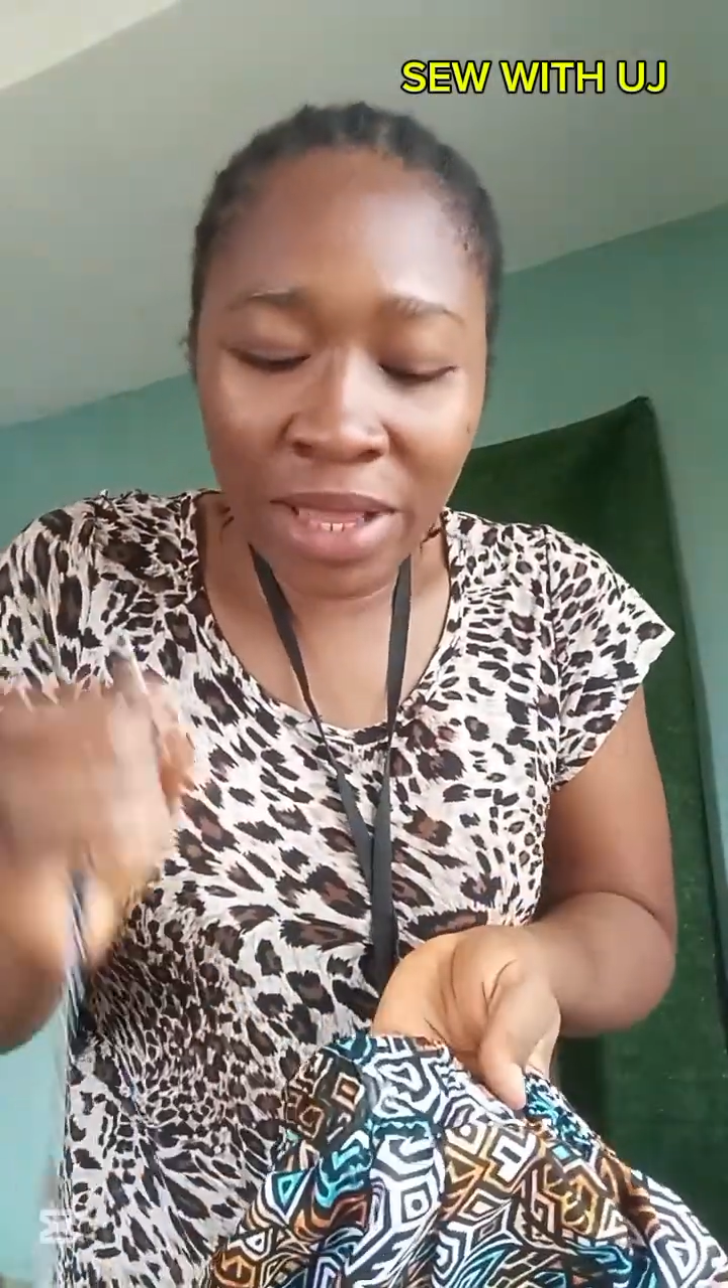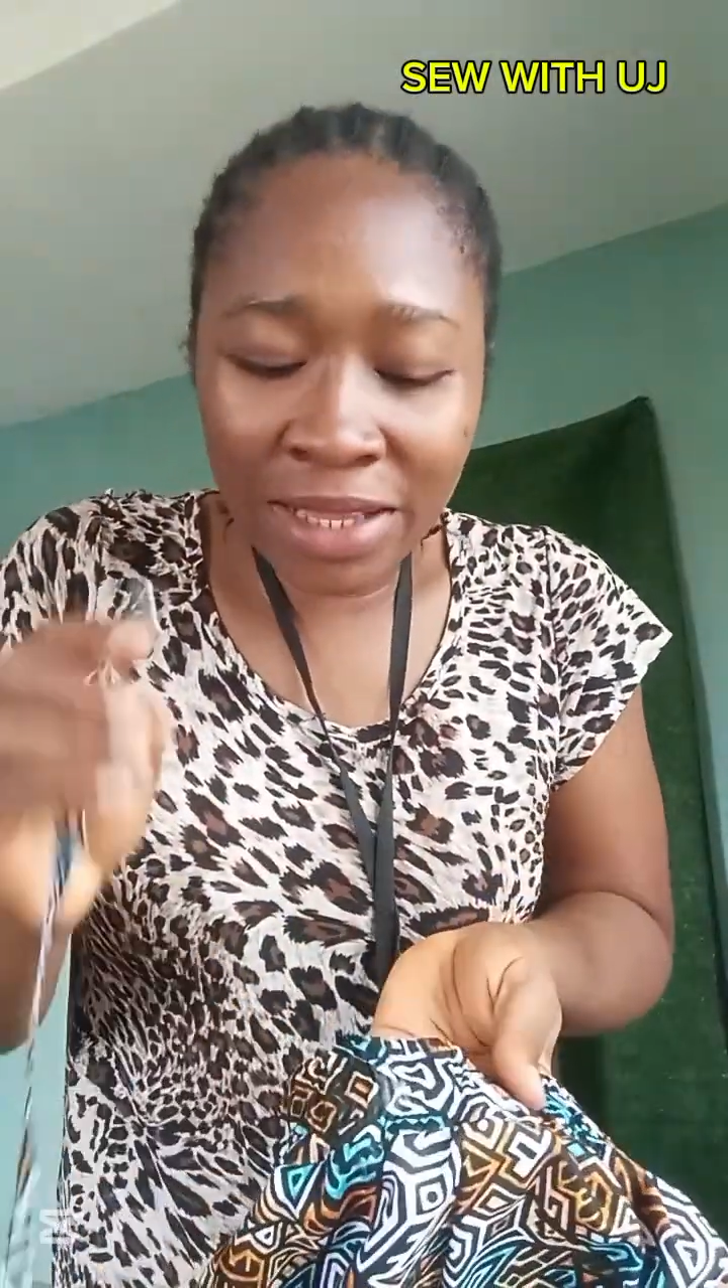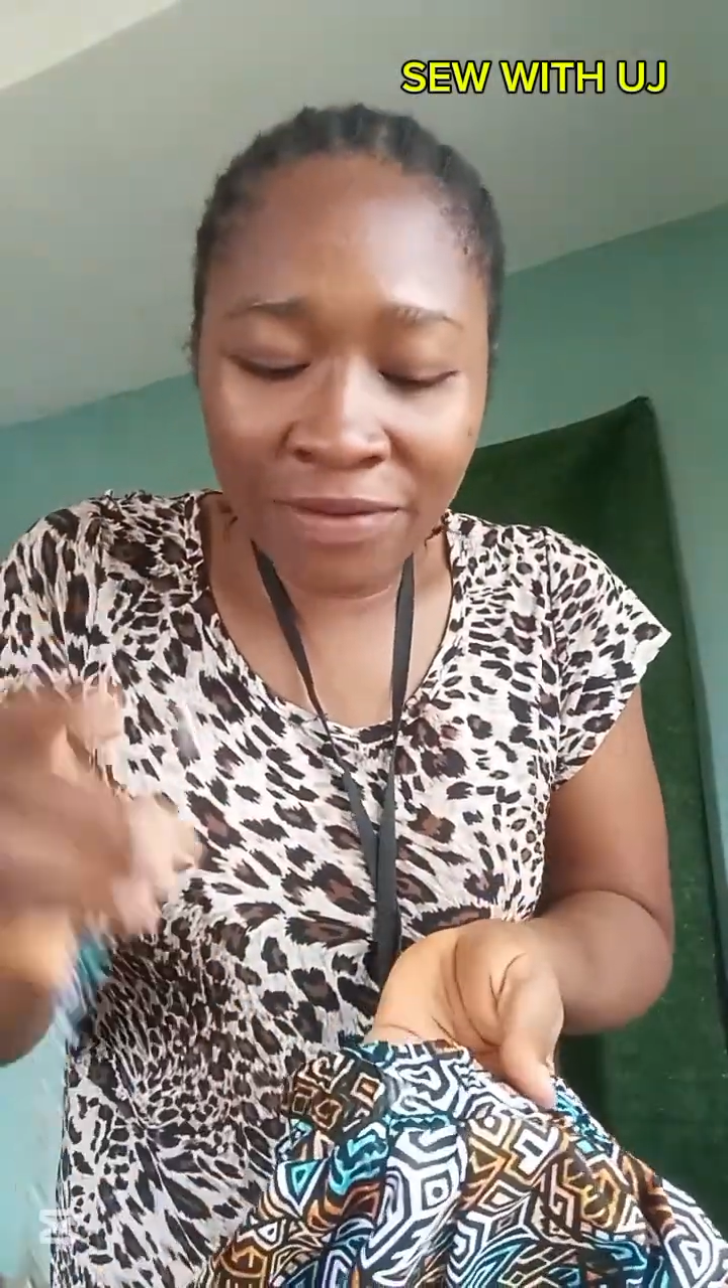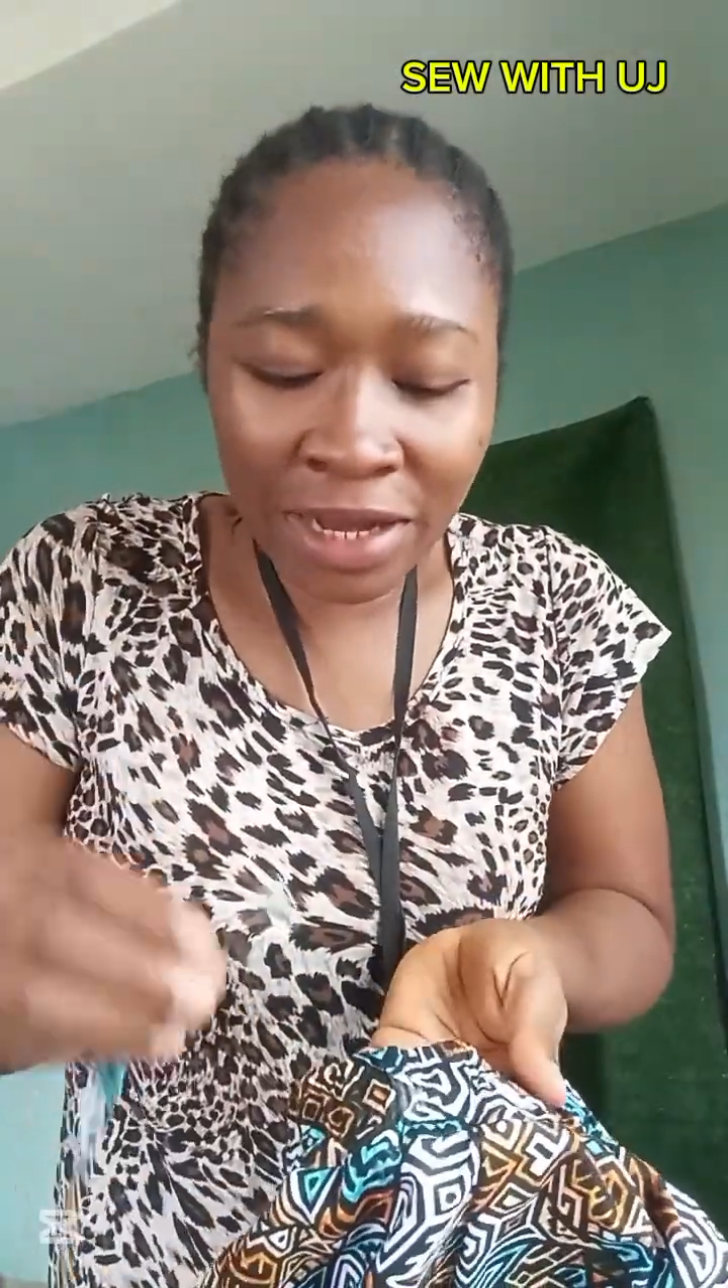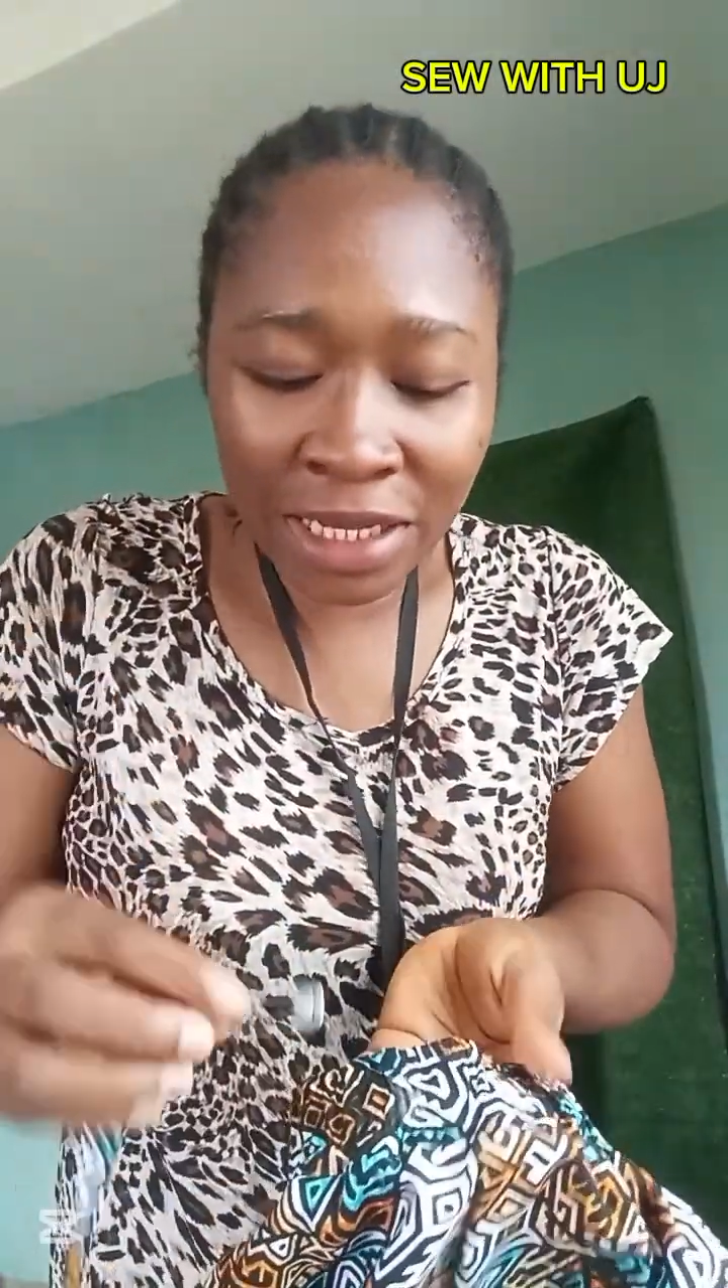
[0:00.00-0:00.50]

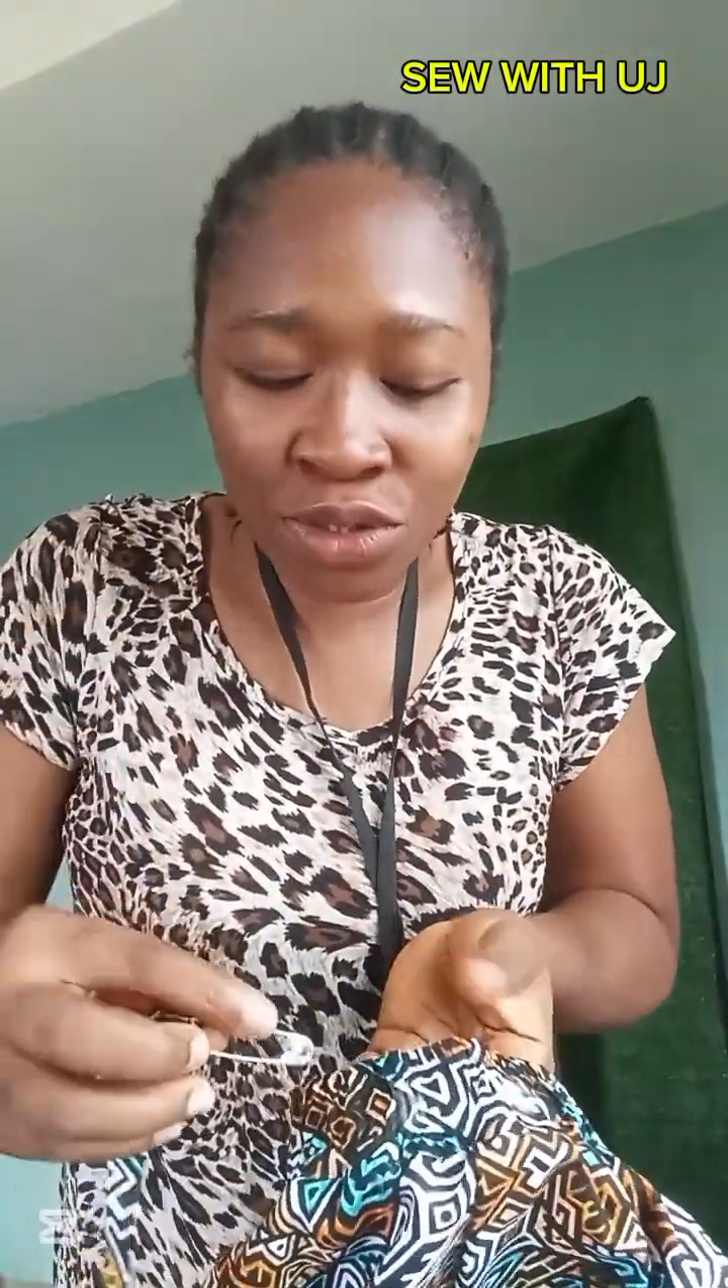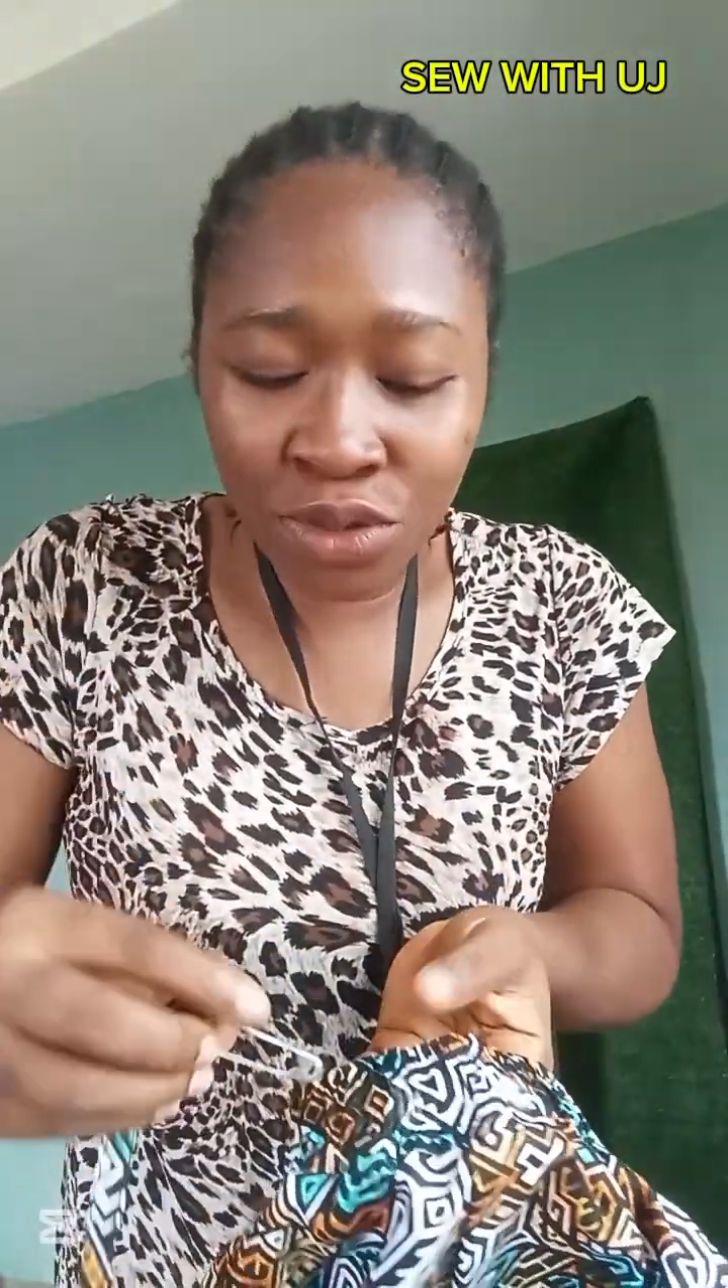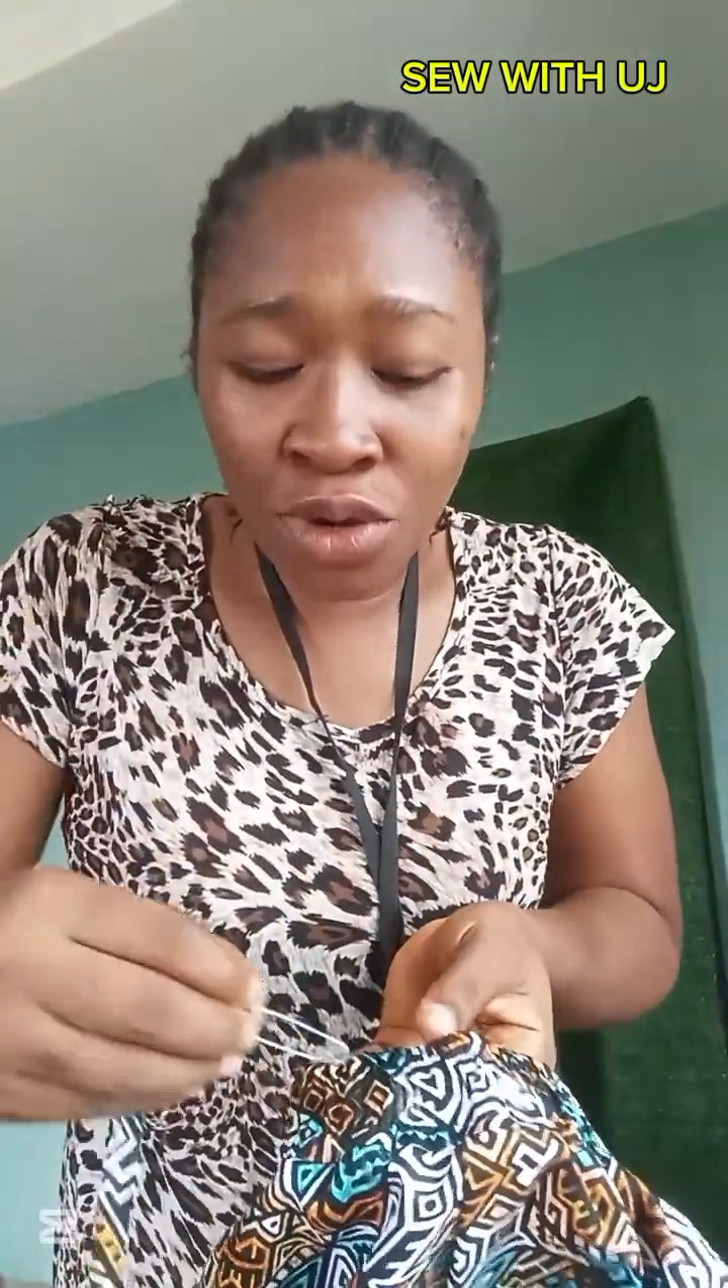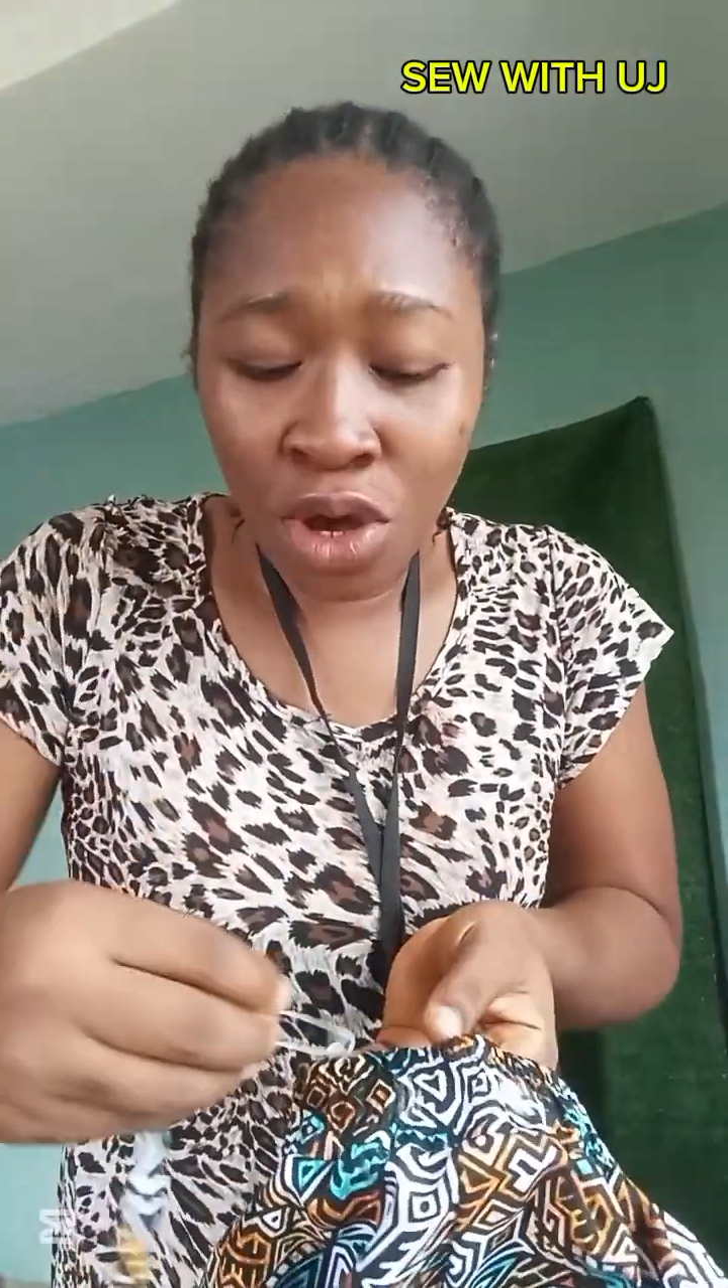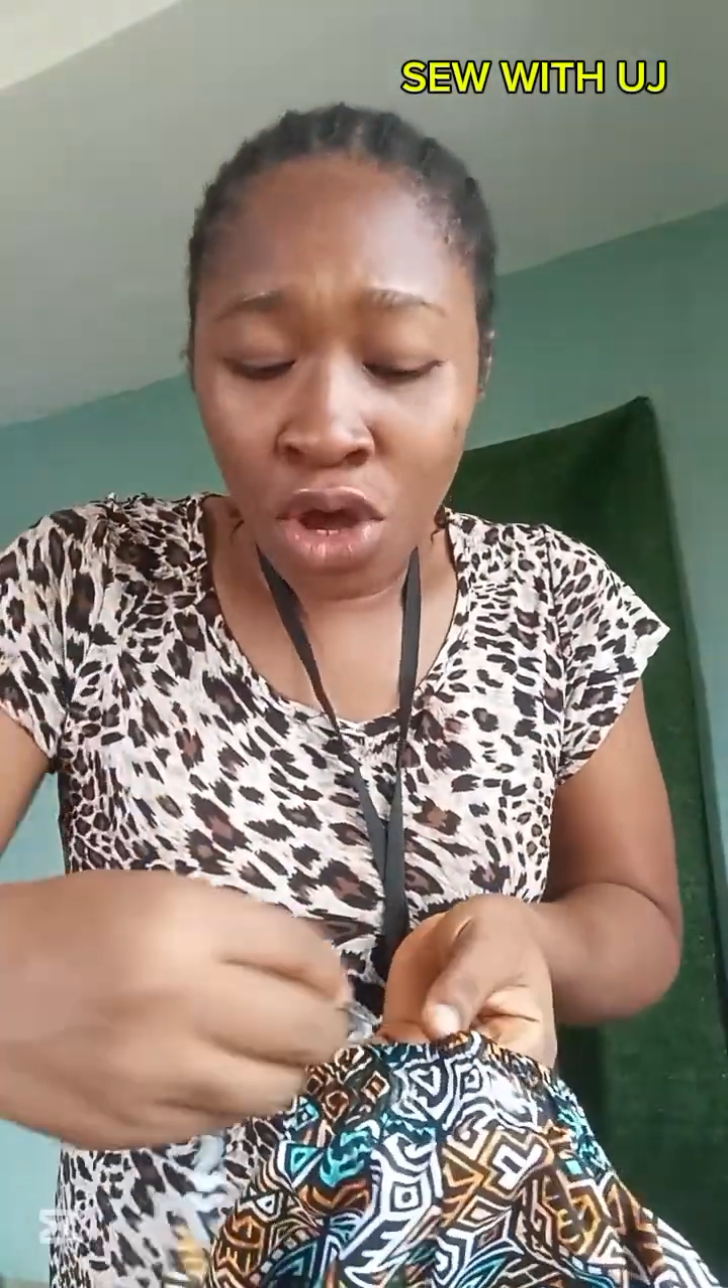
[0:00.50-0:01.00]
advise
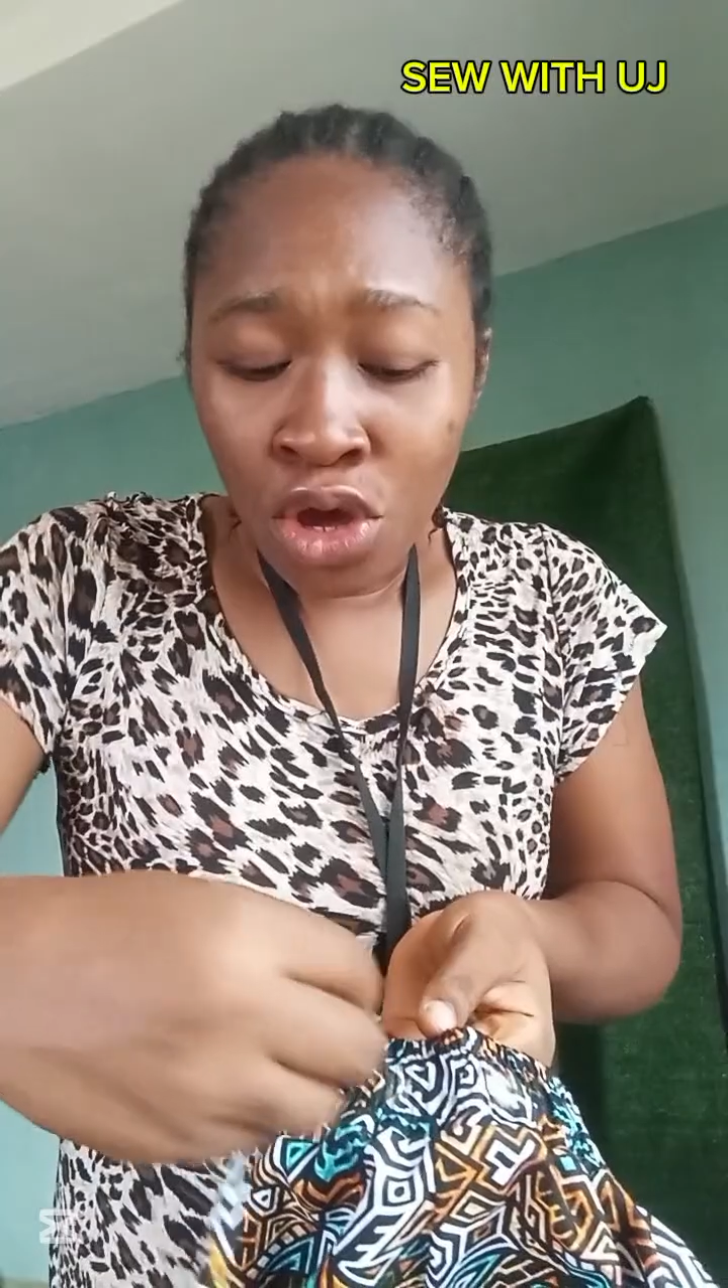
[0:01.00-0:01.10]
you,